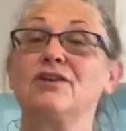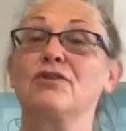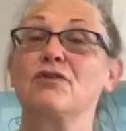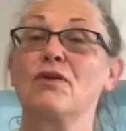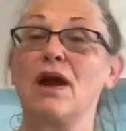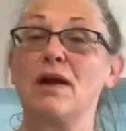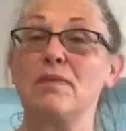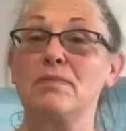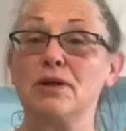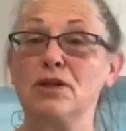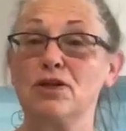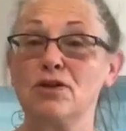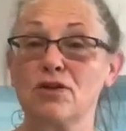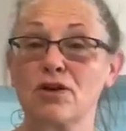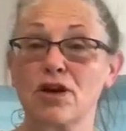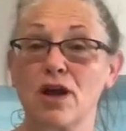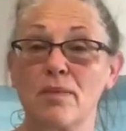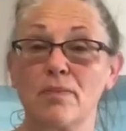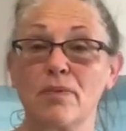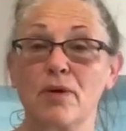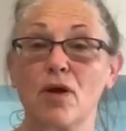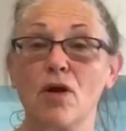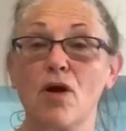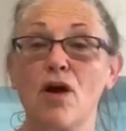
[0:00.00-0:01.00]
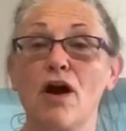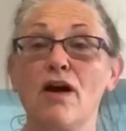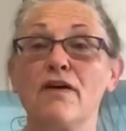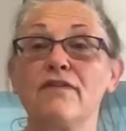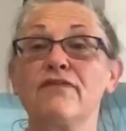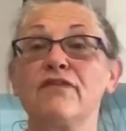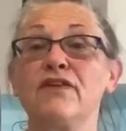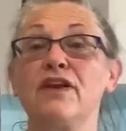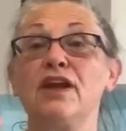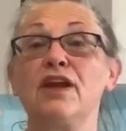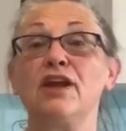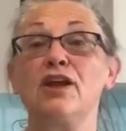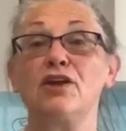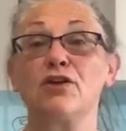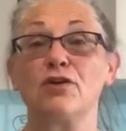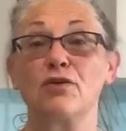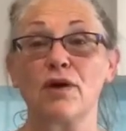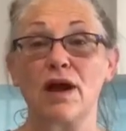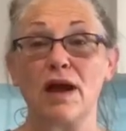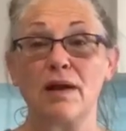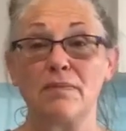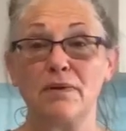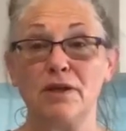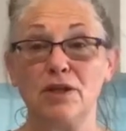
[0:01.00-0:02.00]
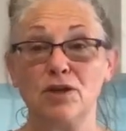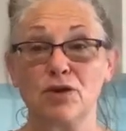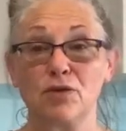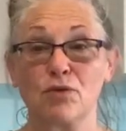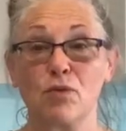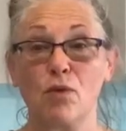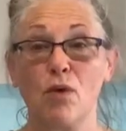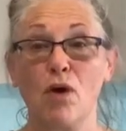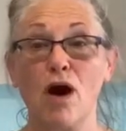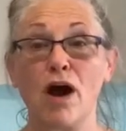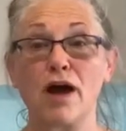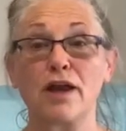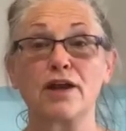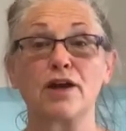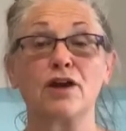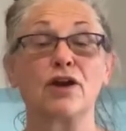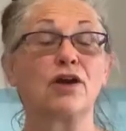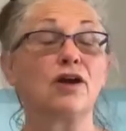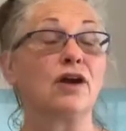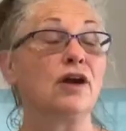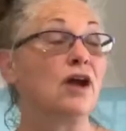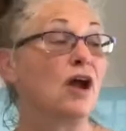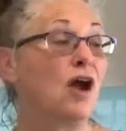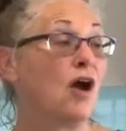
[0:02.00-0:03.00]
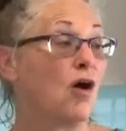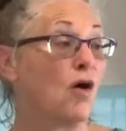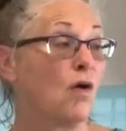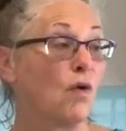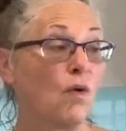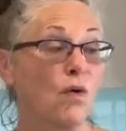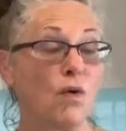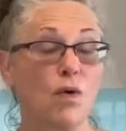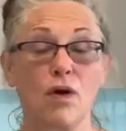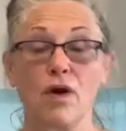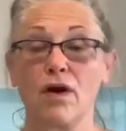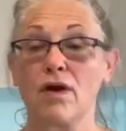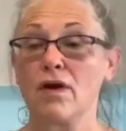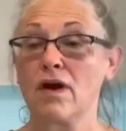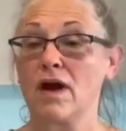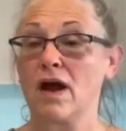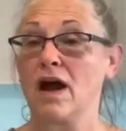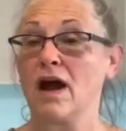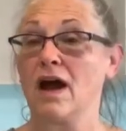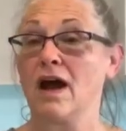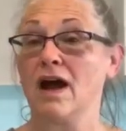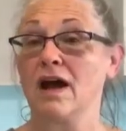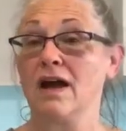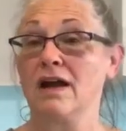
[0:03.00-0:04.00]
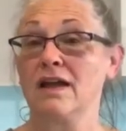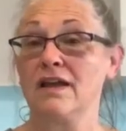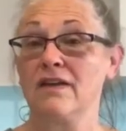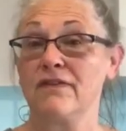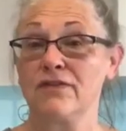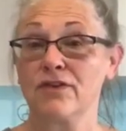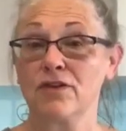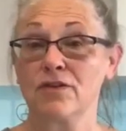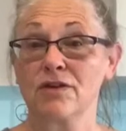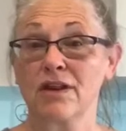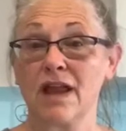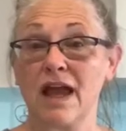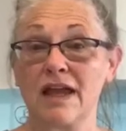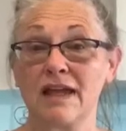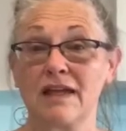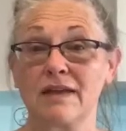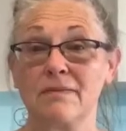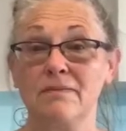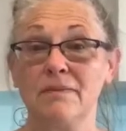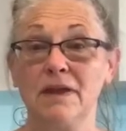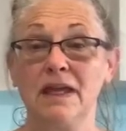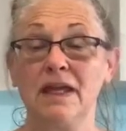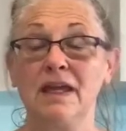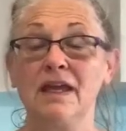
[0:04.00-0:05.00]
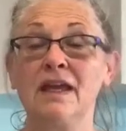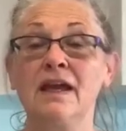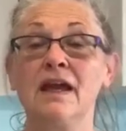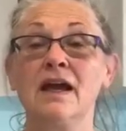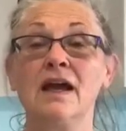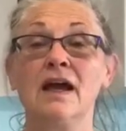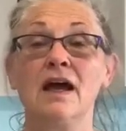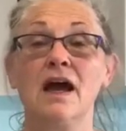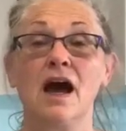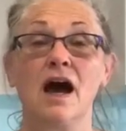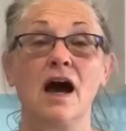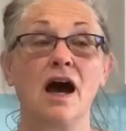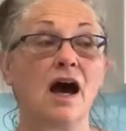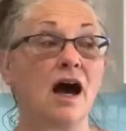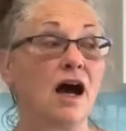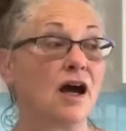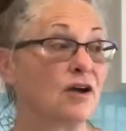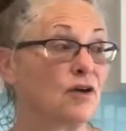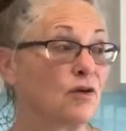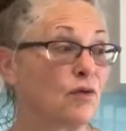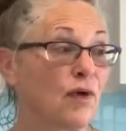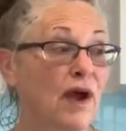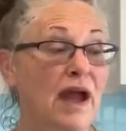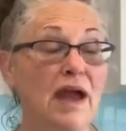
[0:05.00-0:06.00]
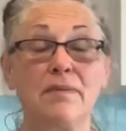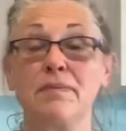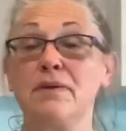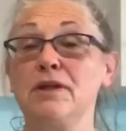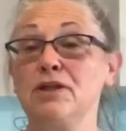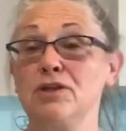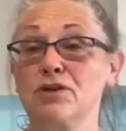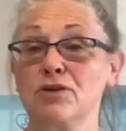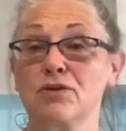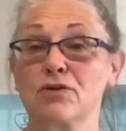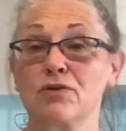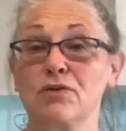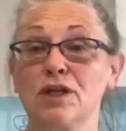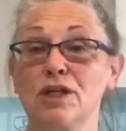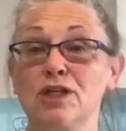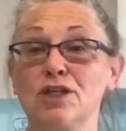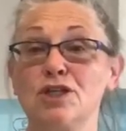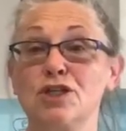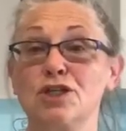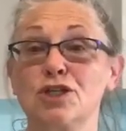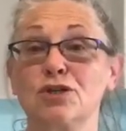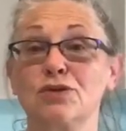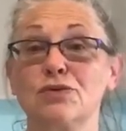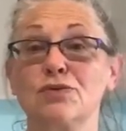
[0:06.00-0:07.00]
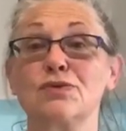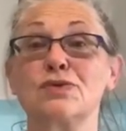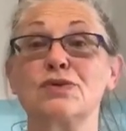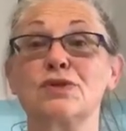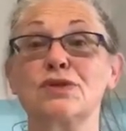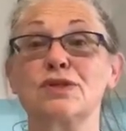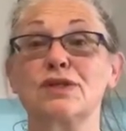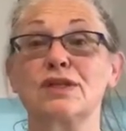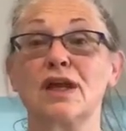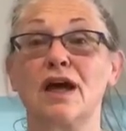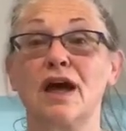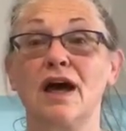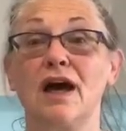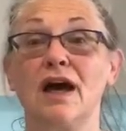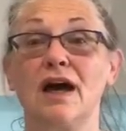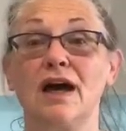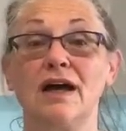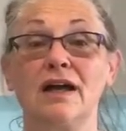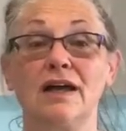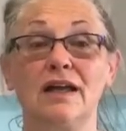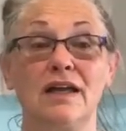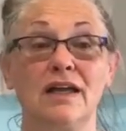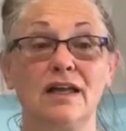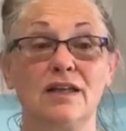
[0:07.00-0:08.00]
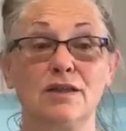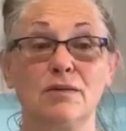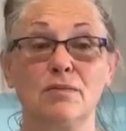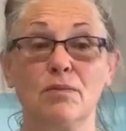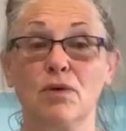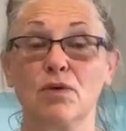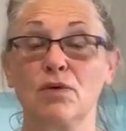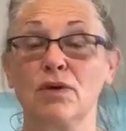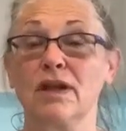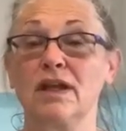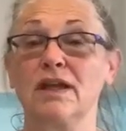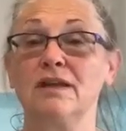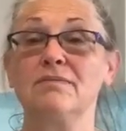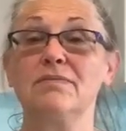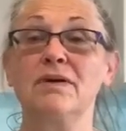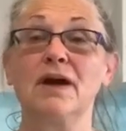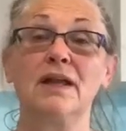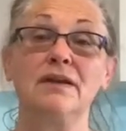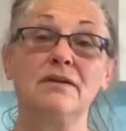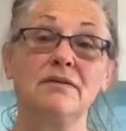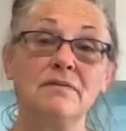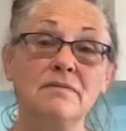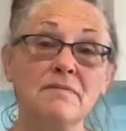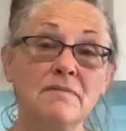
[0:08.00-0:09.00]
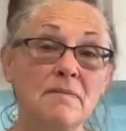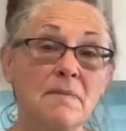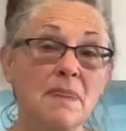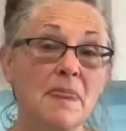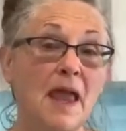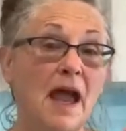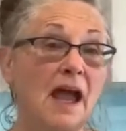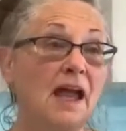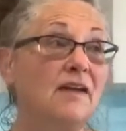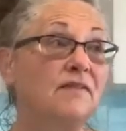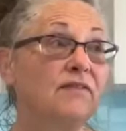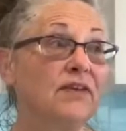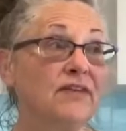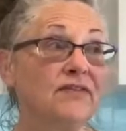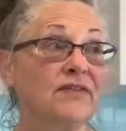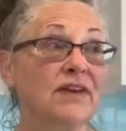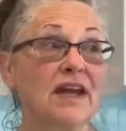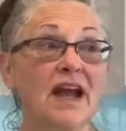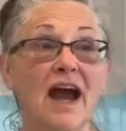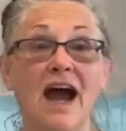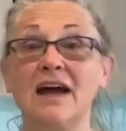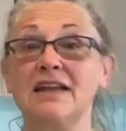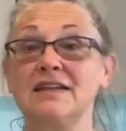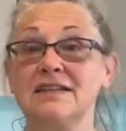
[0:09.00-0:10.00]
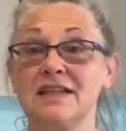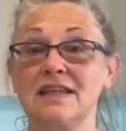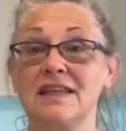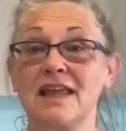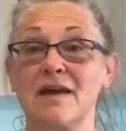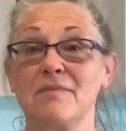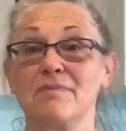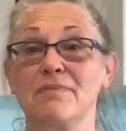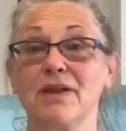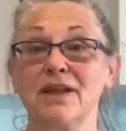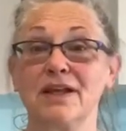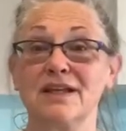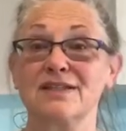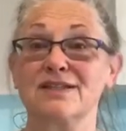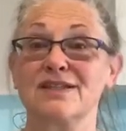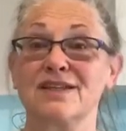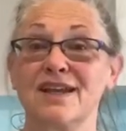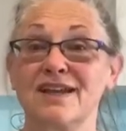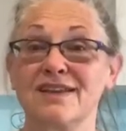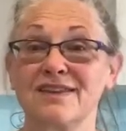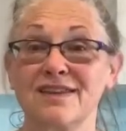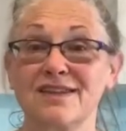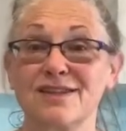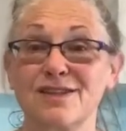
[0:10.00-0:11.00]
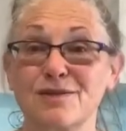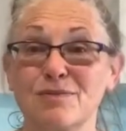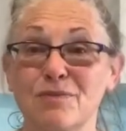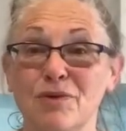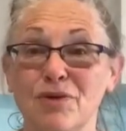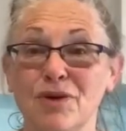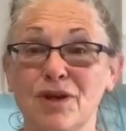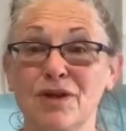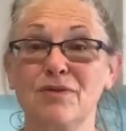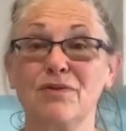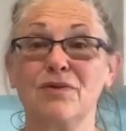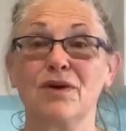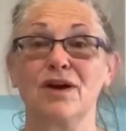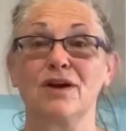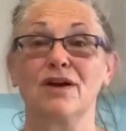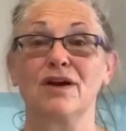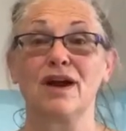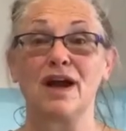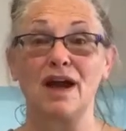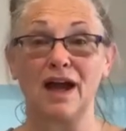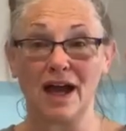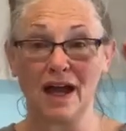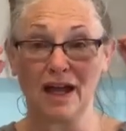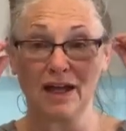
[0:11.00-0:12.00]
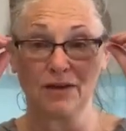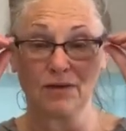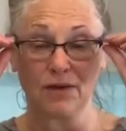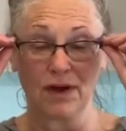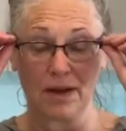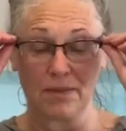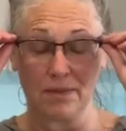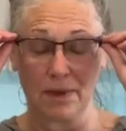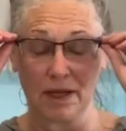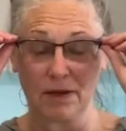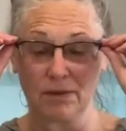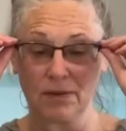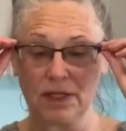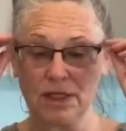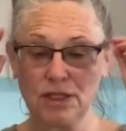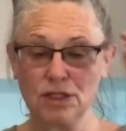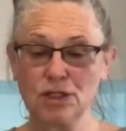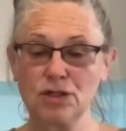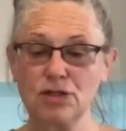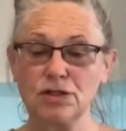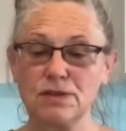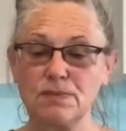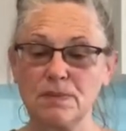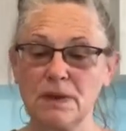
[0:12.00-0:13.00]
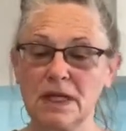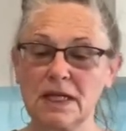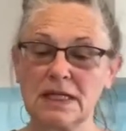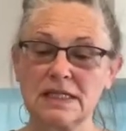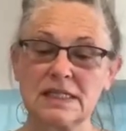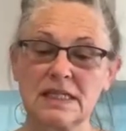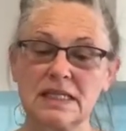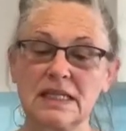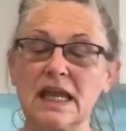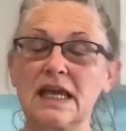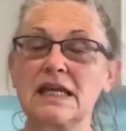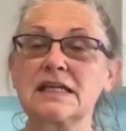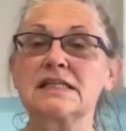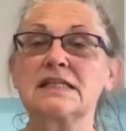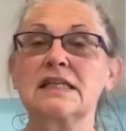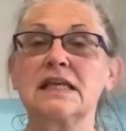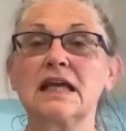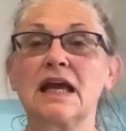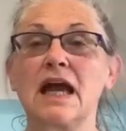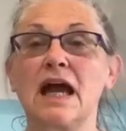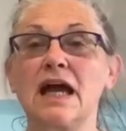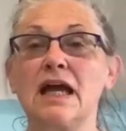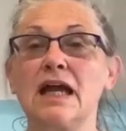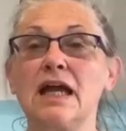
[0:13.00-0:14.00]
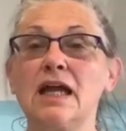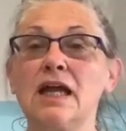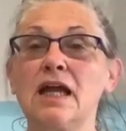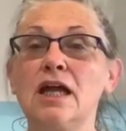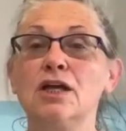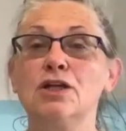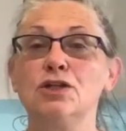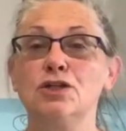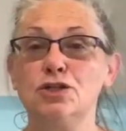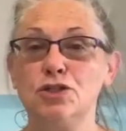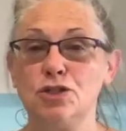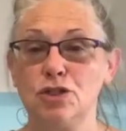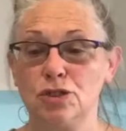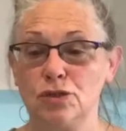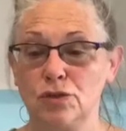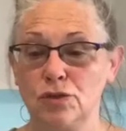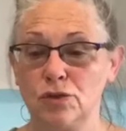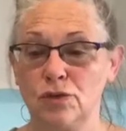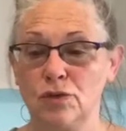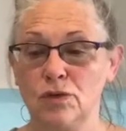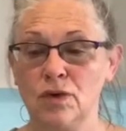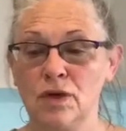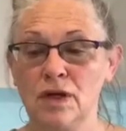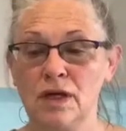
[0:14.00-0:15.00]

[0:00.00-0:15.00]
grabbing your cup of coffee, grabbing your water, or if you're like me, grabbing your green juice in the morning. But I haven't even gotten to that place yet this morning where I grab my green juice, because the next thing I do,